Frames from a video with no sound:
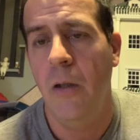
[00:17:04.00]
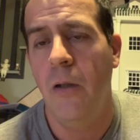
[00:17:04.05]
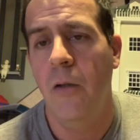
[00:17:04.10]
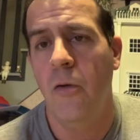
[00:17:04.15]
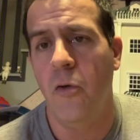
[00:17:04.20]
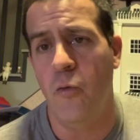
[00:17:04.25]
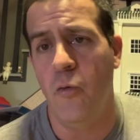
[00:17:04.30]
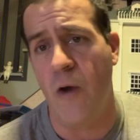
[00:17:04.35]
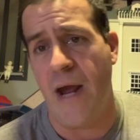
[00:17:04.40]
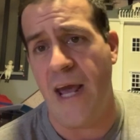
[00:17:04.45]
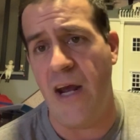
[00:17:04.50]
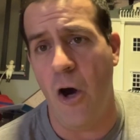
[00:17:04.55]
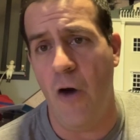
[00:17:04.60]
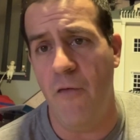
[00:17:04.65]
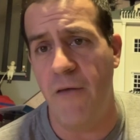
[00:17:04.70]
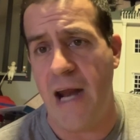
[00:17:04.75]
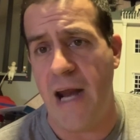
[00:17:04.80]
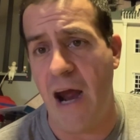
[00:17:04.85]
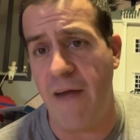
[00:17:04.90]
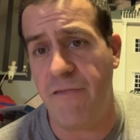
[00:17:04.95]
Who ran
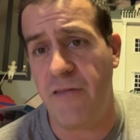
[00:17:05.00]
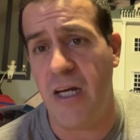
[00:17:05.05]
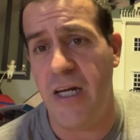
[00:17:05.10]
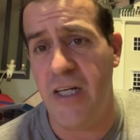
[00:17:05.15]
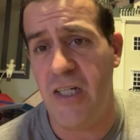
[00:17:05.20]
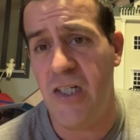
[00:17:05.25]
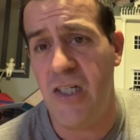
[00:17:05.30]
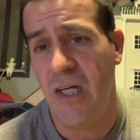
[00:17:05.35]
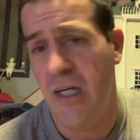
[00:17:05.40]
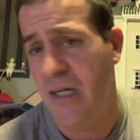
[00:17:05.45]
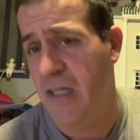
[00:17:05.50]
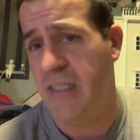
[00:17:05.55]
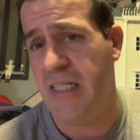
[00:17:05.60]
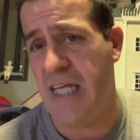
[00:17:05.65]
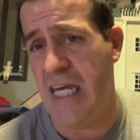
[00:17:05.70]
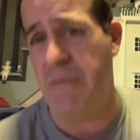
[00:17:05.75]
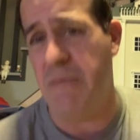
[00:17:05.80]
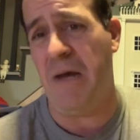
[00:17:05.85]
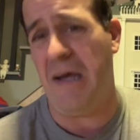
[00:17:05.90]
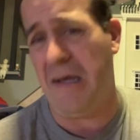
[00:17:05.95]
over there after his
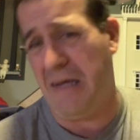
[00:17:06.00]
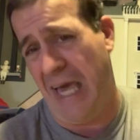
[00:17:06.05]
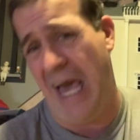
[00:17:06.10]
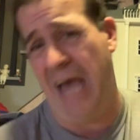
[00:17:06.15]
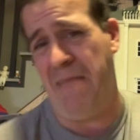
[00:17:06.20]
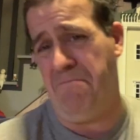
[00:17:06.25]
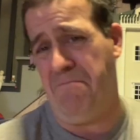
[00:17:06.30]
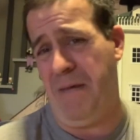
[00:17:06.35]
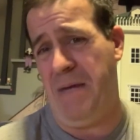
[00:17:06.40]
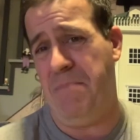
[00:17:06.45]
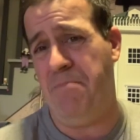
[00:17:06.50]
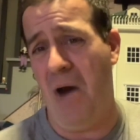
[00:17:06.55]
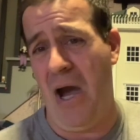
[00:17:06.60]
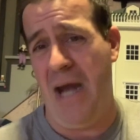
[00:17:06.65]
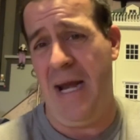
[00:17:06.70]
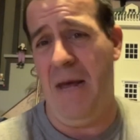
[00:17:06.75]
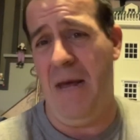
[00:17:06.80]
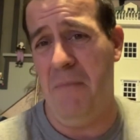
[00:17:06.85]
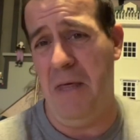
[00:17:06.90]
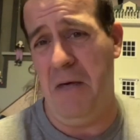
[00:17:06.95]
team got beat by
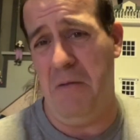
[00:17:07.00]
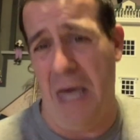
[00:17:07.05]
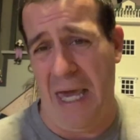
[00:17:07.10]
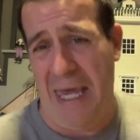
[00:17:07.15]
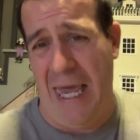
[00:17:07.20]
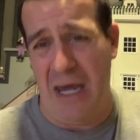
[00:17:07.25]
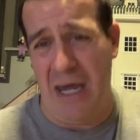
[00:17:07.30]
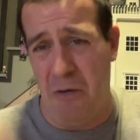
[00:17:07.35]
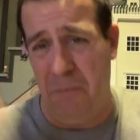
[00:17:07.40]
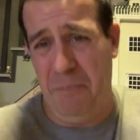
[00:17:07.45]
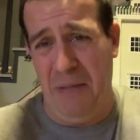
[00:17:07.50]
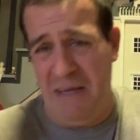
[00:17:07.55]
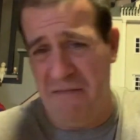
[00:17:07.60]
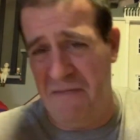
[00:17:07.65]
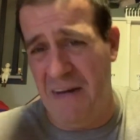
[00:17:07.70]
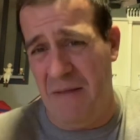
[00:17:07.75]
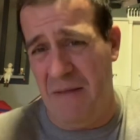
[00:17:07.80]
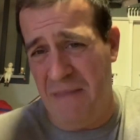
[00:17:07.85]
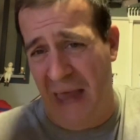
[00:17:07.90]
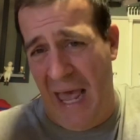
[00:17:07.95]
them. And I got to go play for
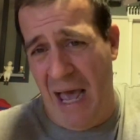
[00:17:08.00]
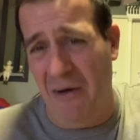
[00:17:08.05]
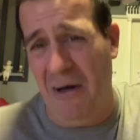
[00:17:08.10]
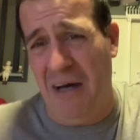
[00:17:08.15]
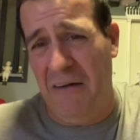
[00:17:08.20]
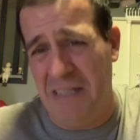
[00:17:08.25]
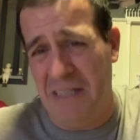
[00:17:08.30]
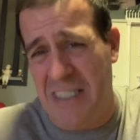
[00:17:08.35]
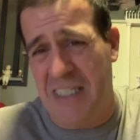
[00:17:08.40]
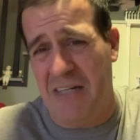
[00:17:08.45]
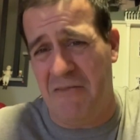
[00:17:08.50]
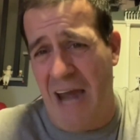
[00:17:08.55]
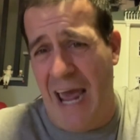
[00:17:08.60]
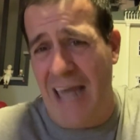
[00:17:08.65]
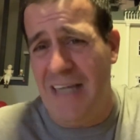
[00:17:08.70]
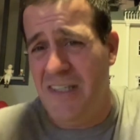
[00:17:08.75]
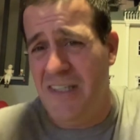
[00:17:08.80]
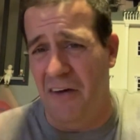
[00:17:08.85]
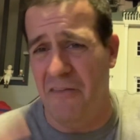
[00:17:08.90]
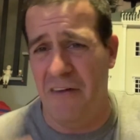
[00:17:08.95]
them now. Oh, it's so
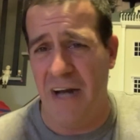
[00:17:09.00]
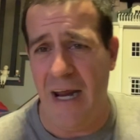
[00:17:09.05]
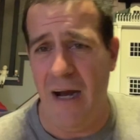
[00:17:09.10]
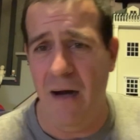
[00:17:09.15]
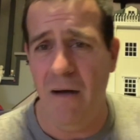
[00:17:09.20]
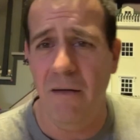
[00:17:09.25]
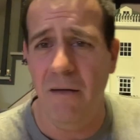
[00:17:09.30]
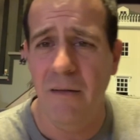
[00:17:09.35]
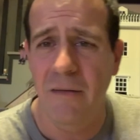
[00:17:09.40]
nice over there.